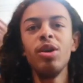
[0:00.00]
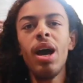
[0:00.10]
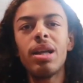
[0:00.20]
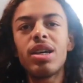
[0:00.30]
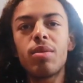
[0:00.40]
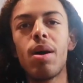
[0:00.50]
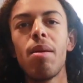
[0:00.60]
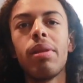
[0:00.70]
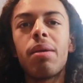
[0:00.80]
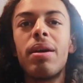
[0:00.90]
not talk about
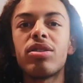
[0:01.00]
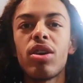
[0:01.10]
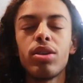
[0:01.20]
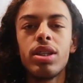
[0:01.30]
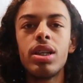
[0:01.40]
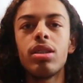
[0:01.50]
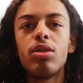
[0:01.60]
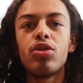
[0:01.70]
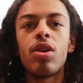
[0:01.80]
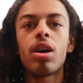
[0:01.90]
my Black Panther shirt because it is a
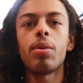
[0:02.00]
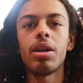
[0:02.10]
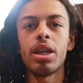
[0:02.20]
little drunk around the